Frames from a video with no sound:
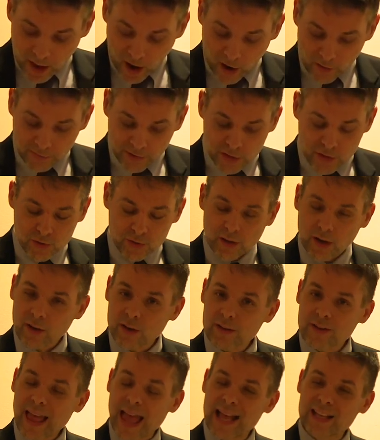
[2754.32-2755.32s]
of the church.
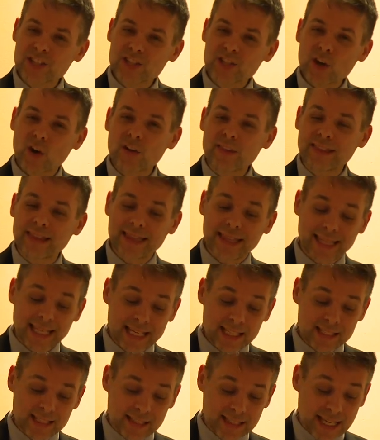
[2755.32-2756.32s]
And so
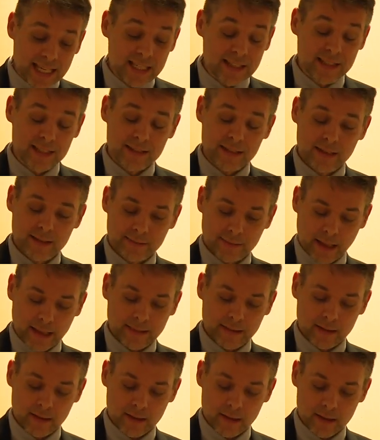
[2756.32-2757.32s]
this, this
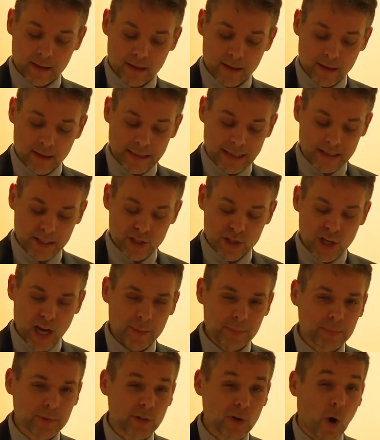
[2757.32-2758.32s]
this
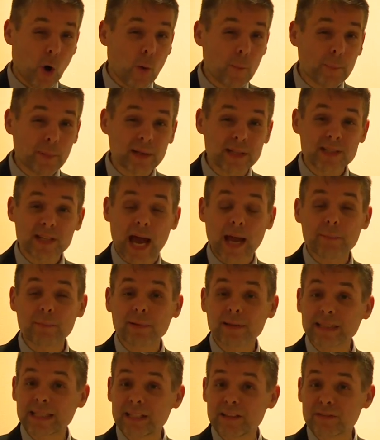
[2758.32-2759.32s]
chapter opens, I
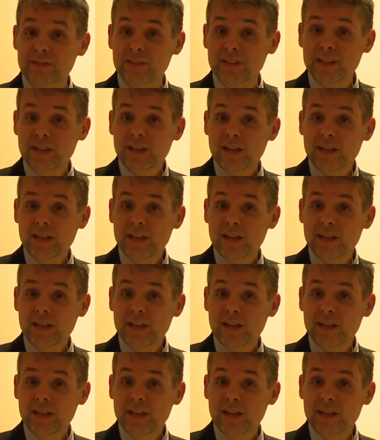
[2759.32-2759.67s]
believe,